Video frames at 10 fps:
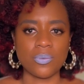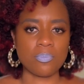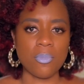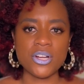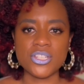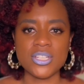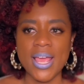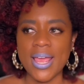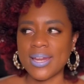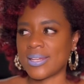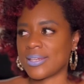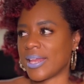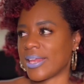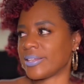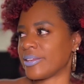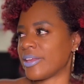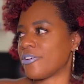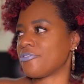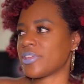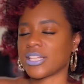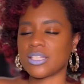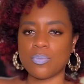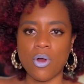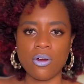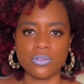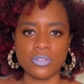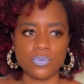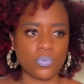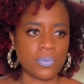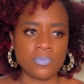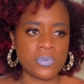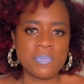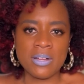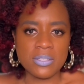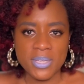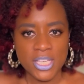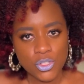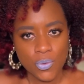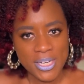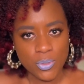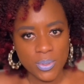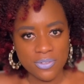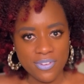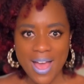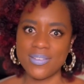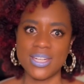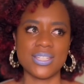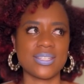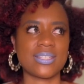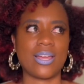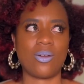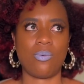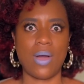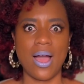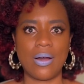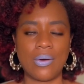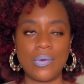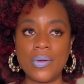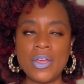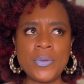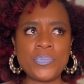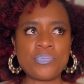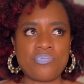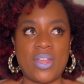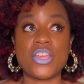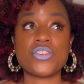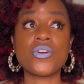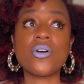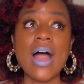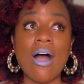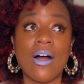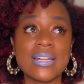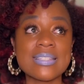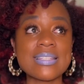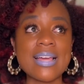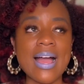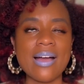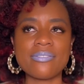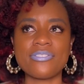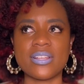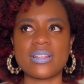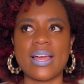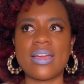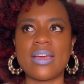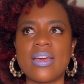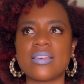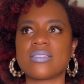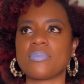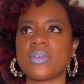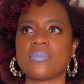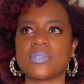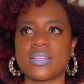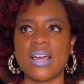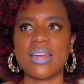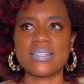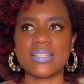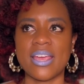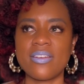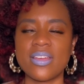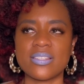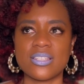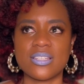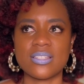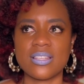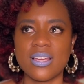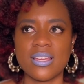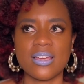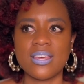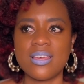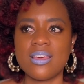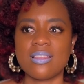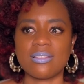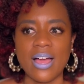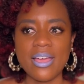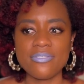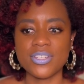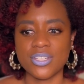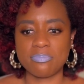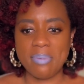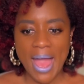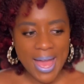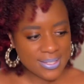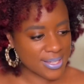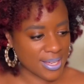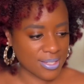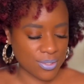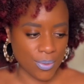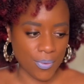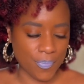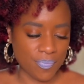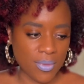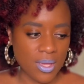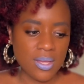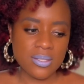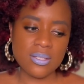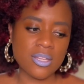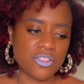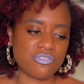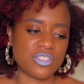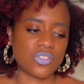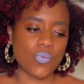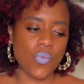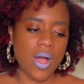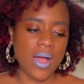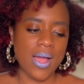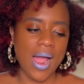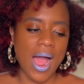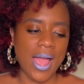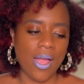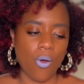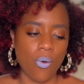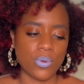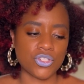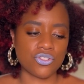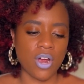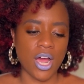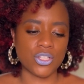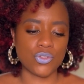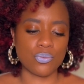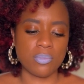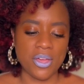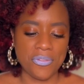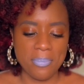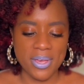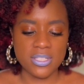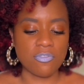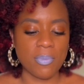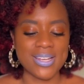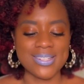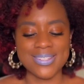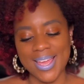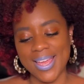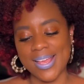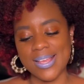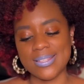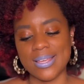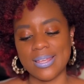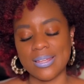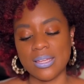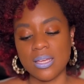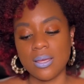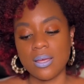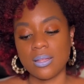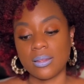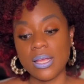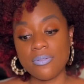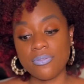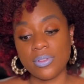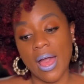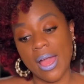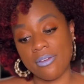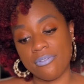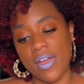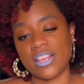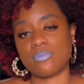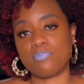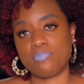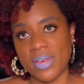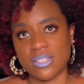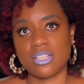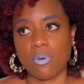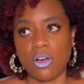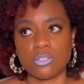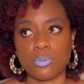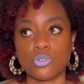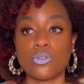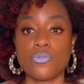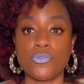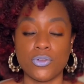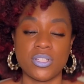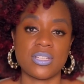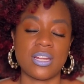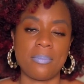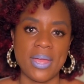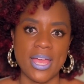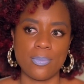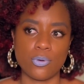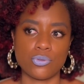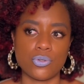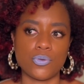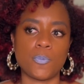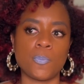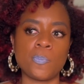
March today and it'll feel like tomorrow's, we're about to be in 2025. And it's just like, wow. And you know, honestly, I feel like sometimes that's kind of scary because it's just like, life is just passing. So it's another reason why I always try to make the best of my days and live life as best as possible to the fullest that I'm able to,